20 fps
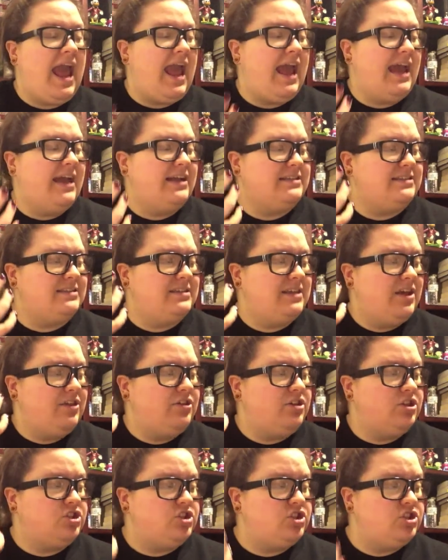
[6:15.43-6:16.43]
and
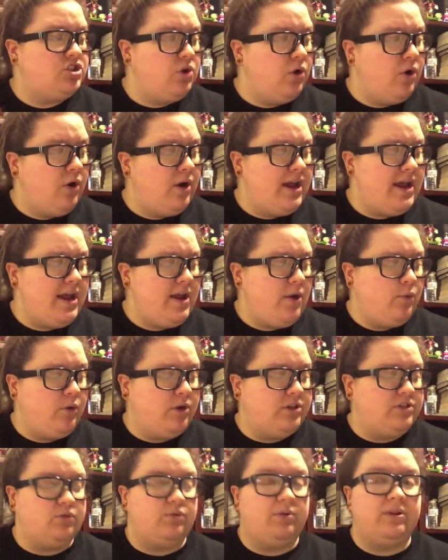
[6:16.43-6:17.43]
the story
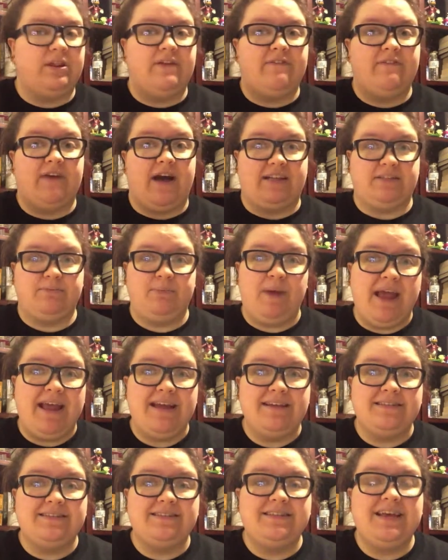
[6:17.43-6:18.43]
was really
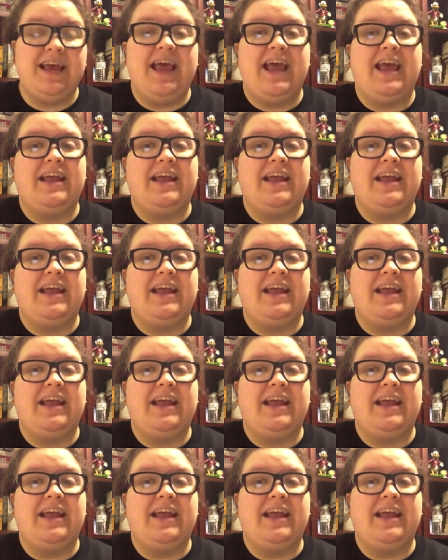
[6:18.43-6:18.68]
fast-paced,